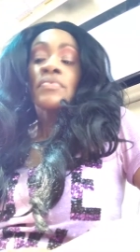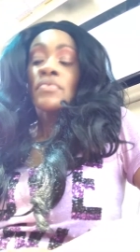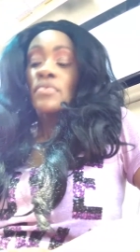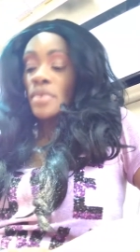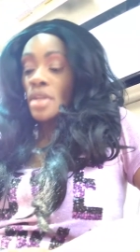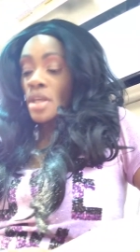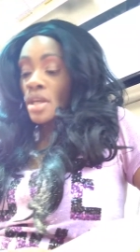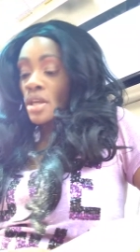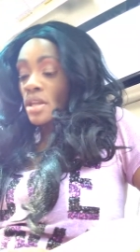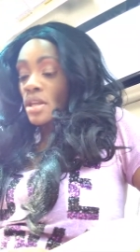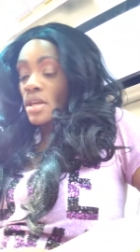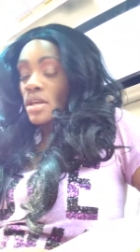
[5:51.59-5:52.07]

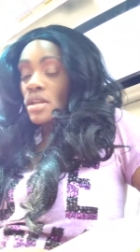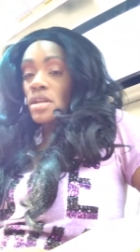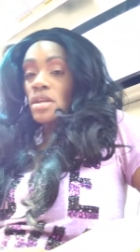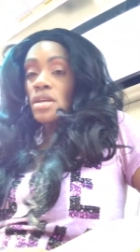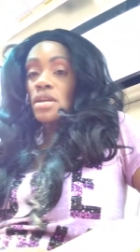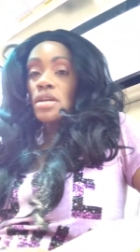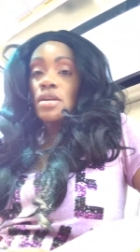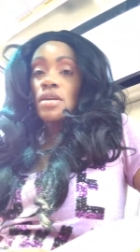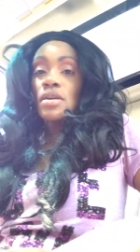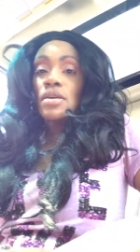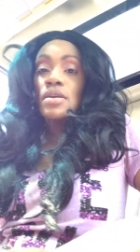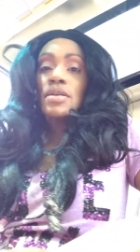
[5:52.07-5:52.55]
And it
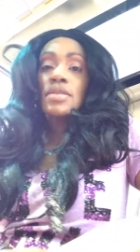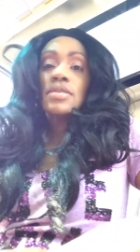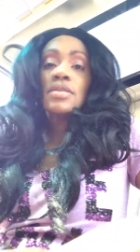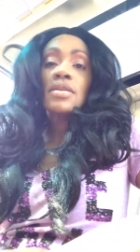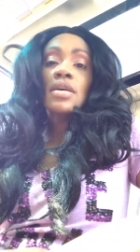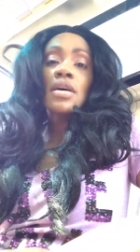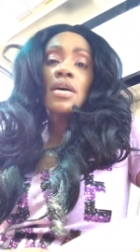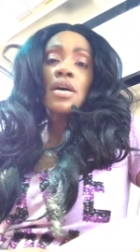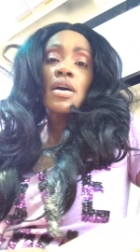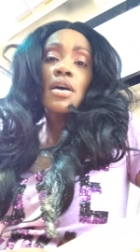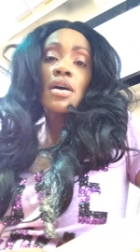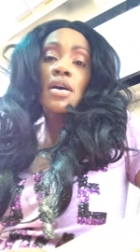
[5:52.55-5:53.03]
is
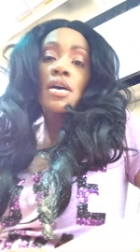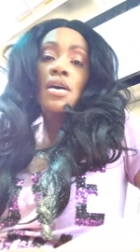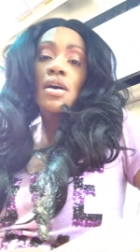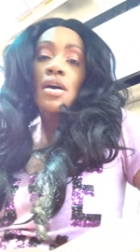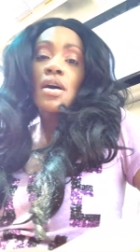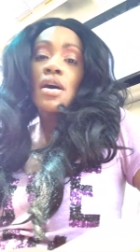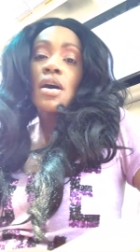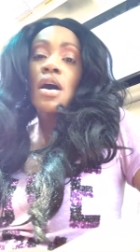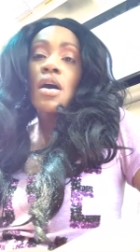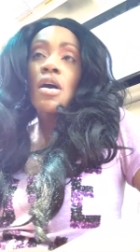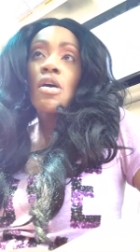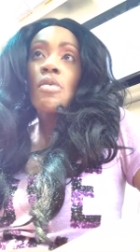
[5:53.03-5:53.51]
uh,
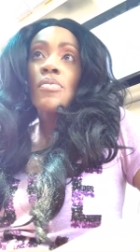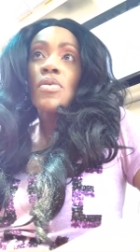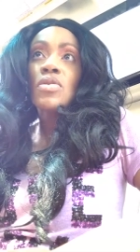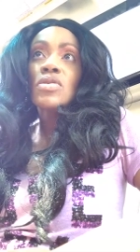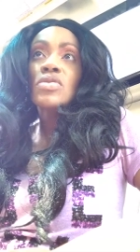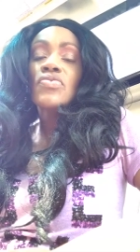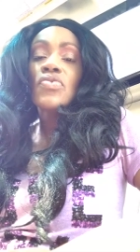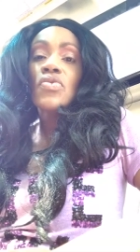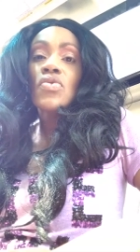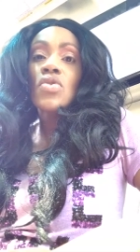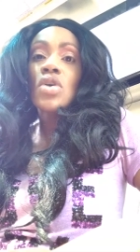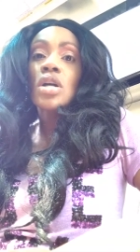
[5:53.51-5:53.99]

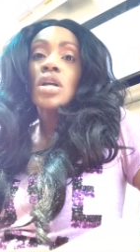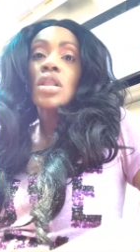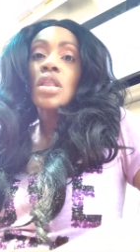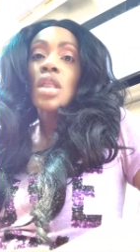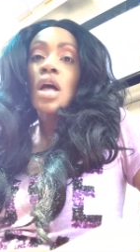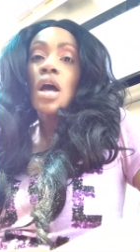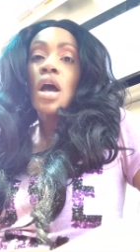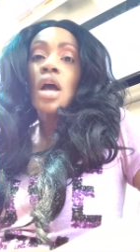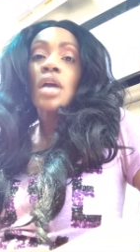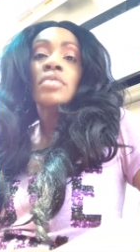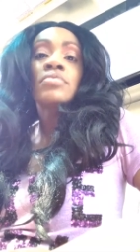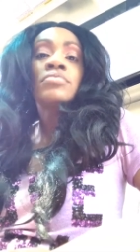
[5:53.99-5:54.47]
almost 4
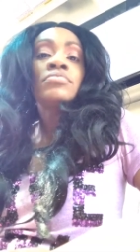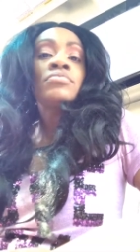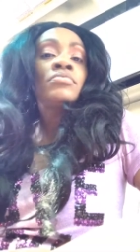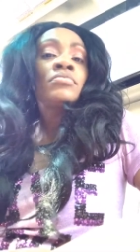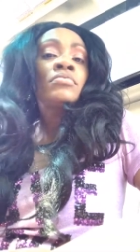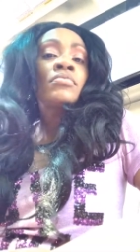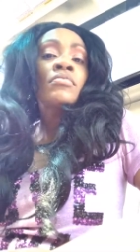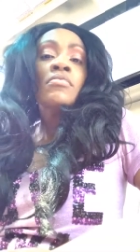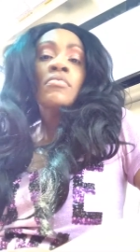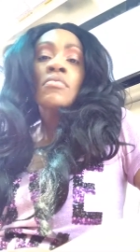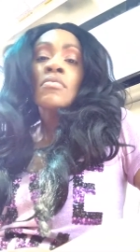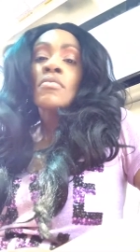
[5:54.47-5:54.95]
o'clock.
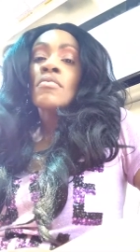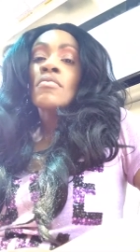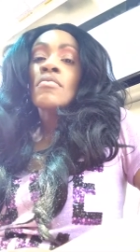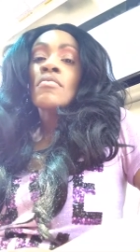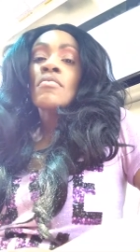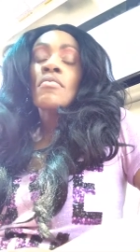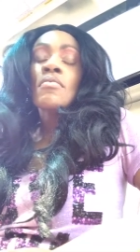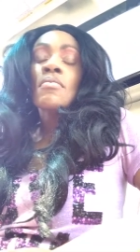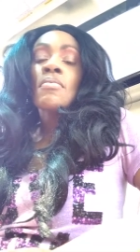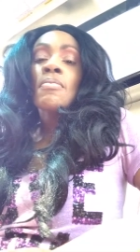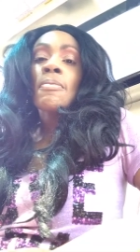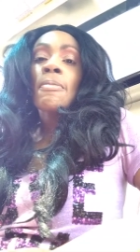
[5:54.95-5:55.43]

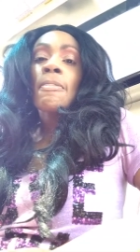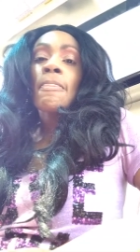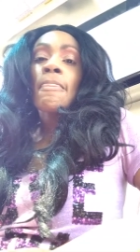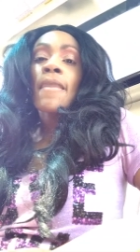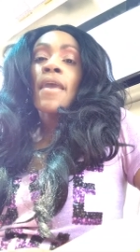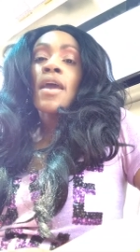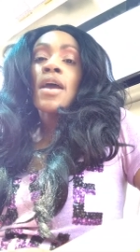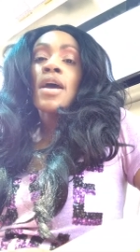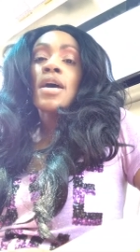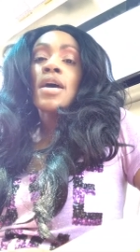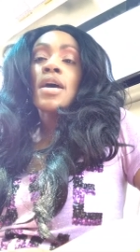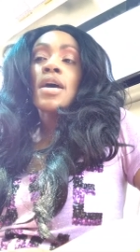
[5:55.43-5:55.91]

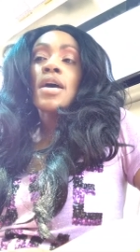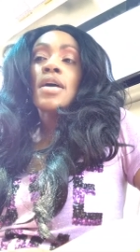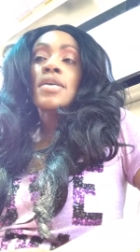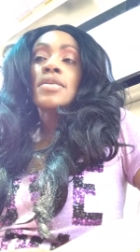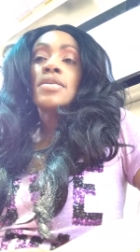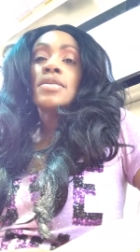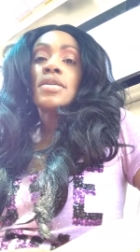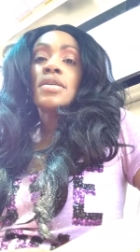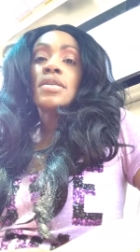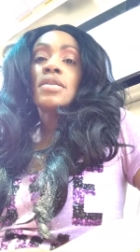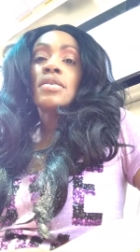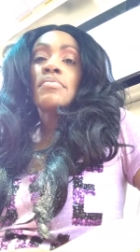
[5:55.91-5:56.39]
I
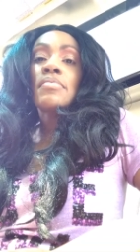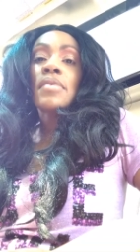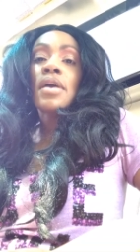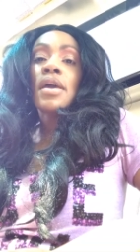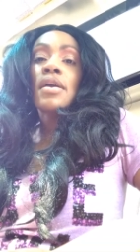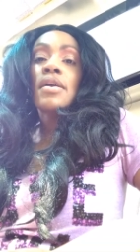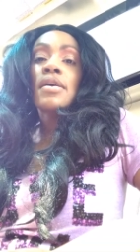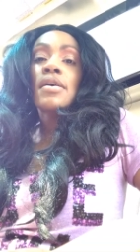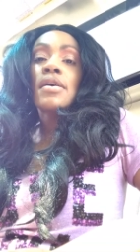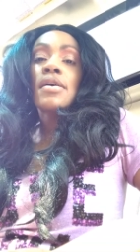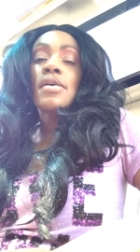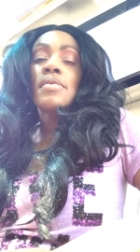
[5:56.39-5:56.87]
did the
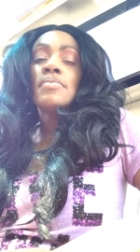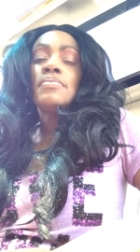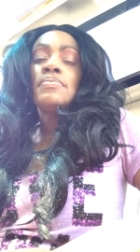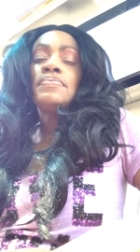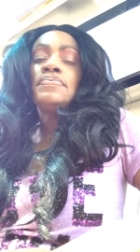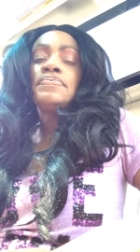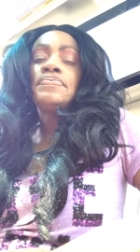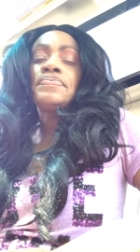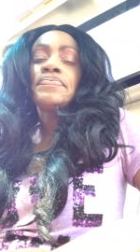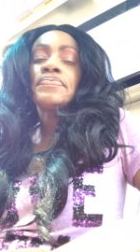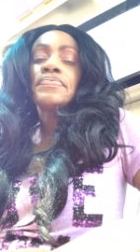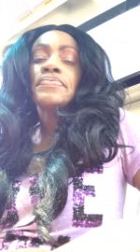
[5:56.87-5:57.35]
makeup
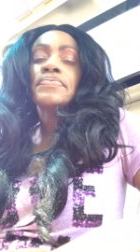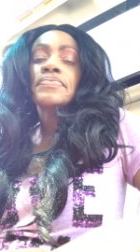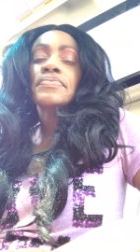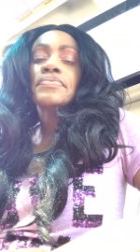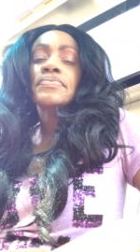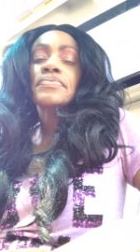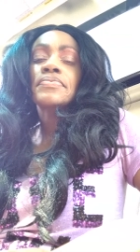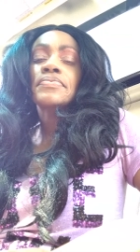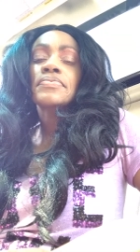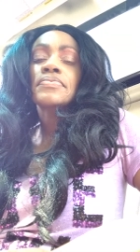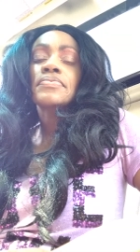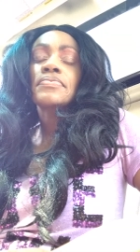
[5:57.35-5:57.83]

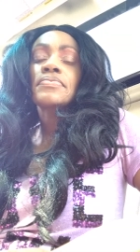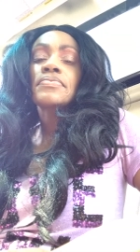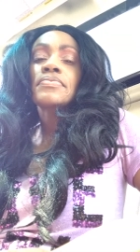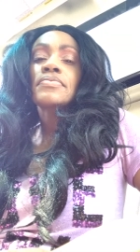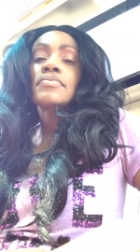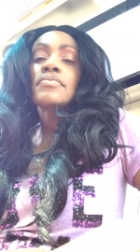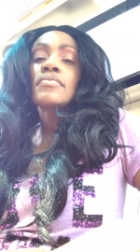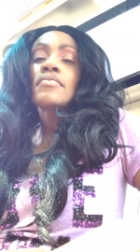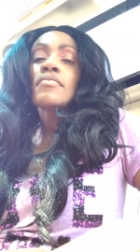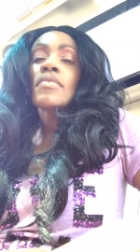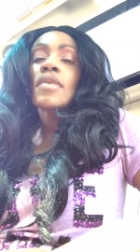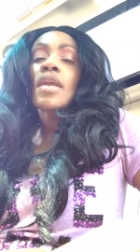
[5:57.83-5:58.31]

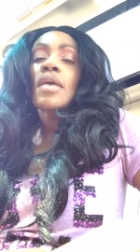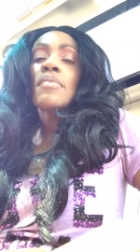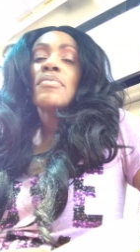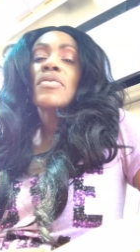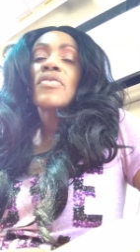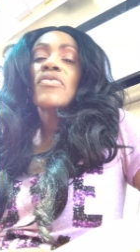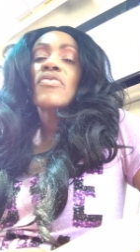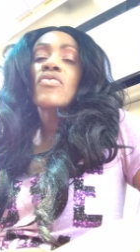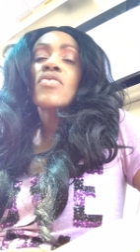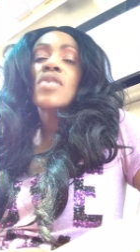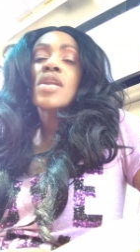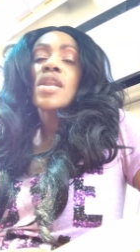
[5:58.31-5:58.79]

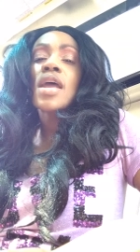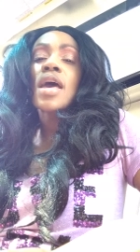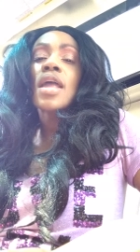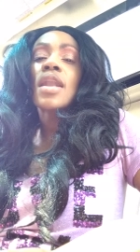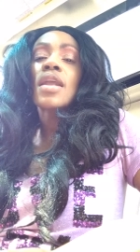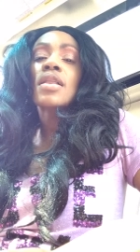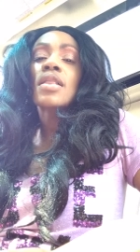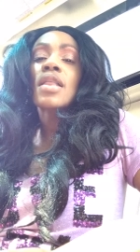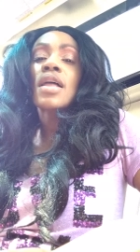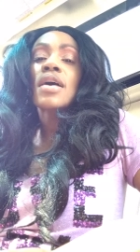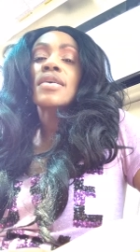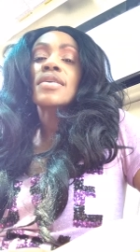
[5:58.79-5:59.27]
before 9
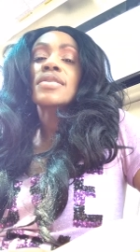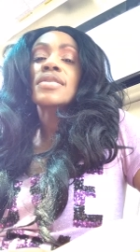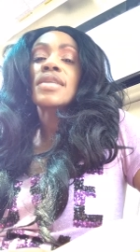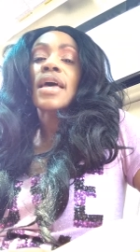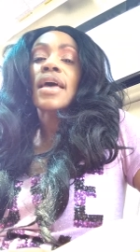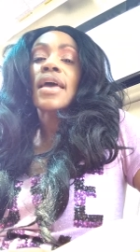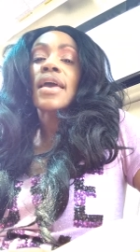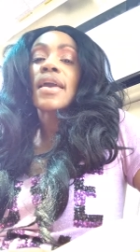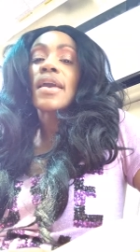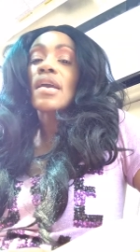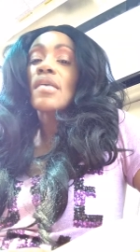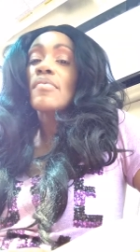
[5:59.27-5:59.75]
o'clock because
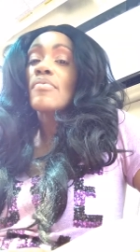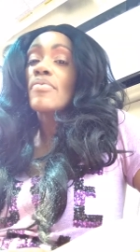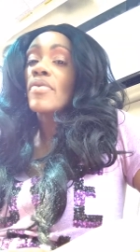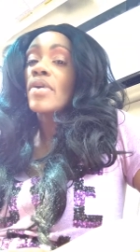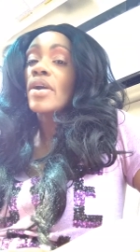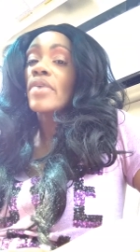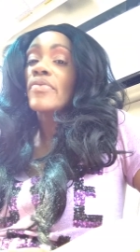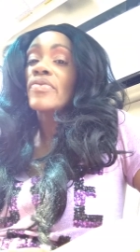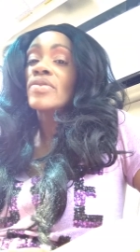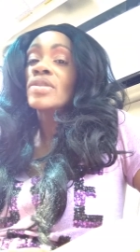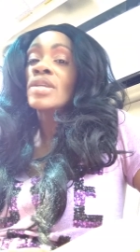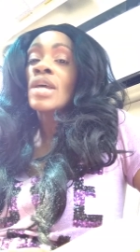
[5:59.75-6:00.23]
I had
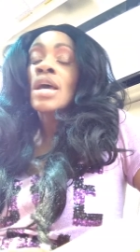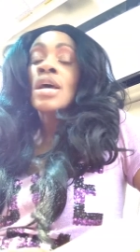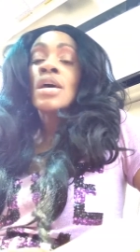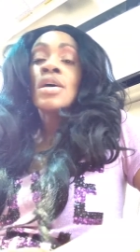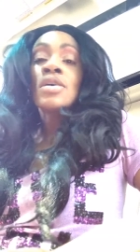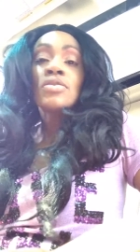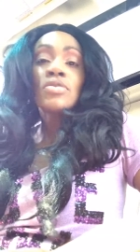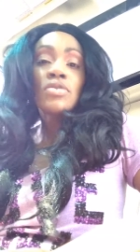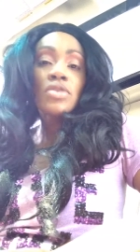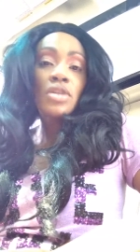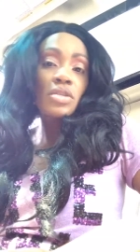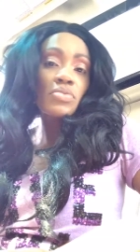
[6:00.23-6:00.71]
breakfast.
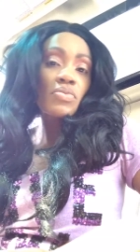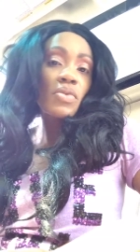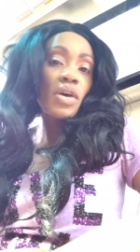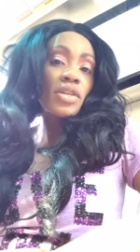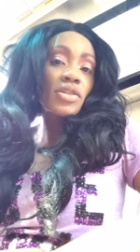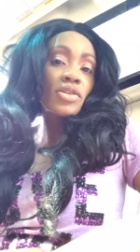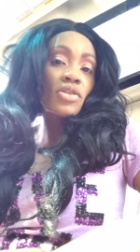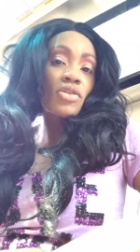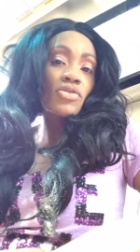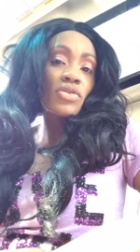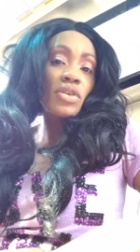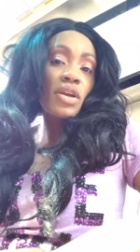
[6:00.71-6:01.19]
So that's why I
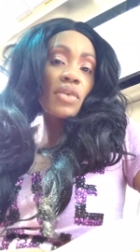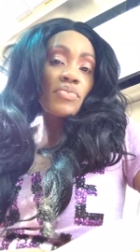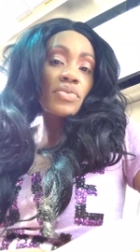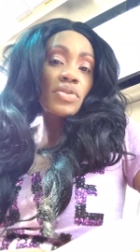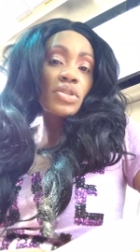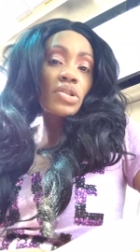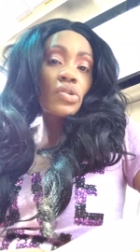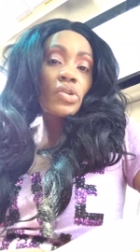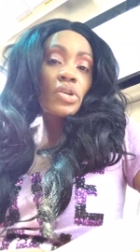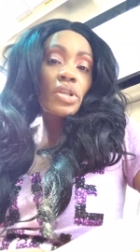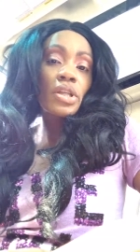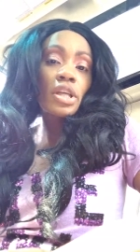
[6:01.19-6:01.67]
told you I
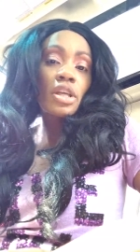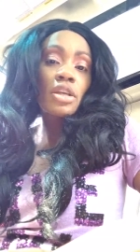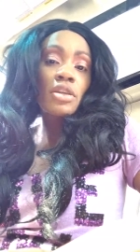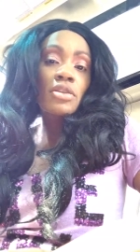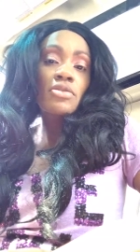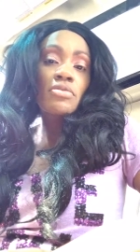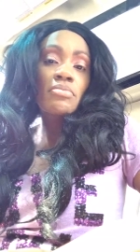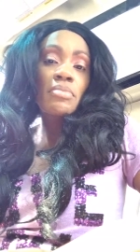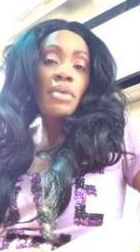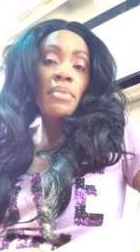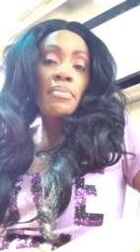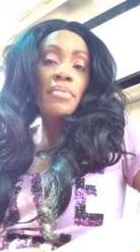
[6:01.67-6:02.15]
was going here and
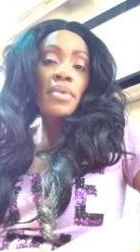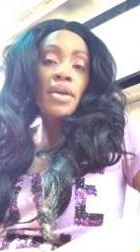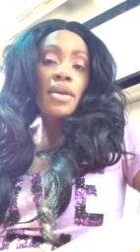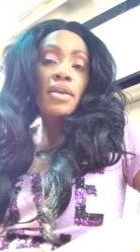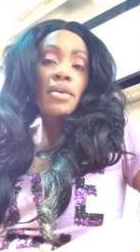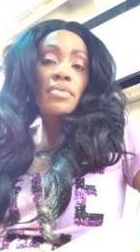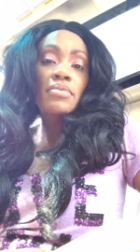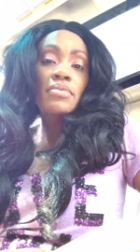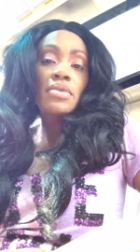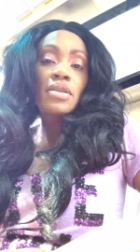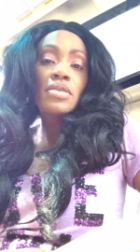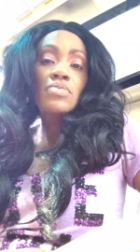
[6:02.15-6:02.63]
do my
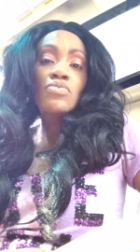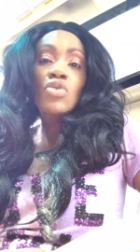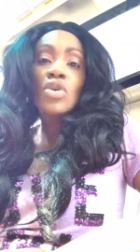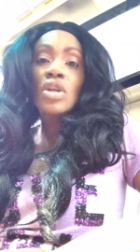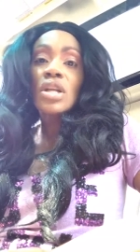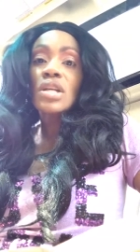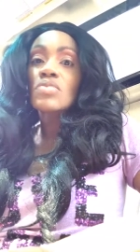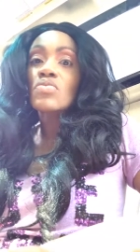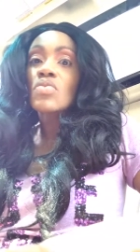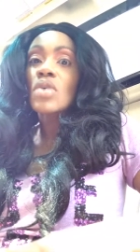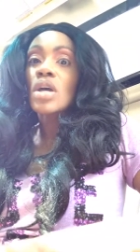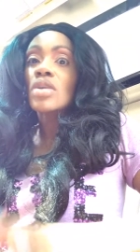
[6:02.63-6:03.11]
makeup this morning.
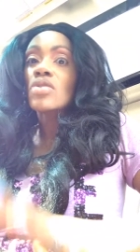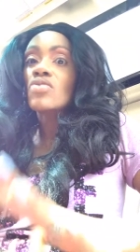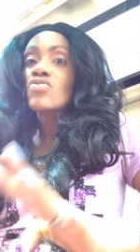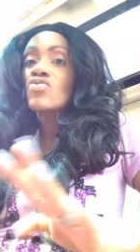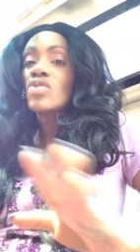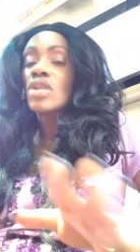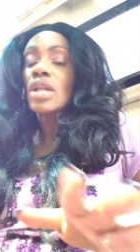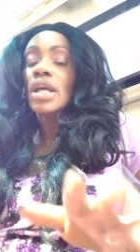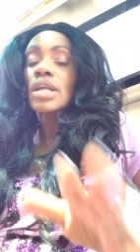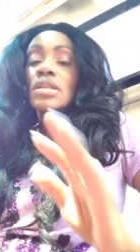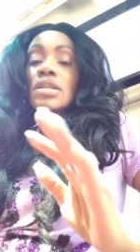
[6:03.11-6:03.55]
That's why I usually like